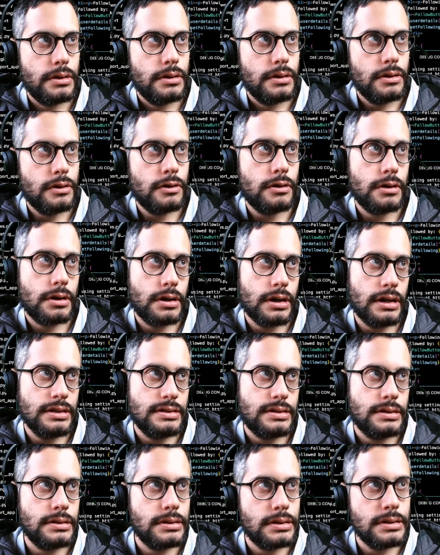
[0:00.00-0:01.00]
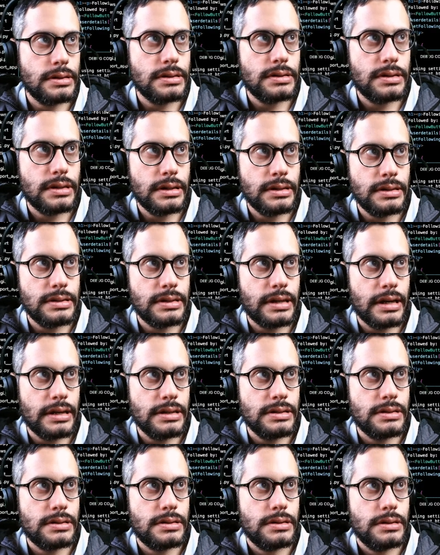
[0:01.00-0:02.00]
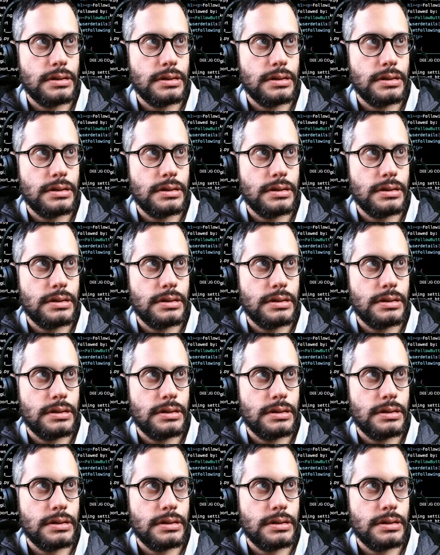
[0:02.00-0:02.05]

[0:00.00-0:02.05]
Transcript: or constant in this case,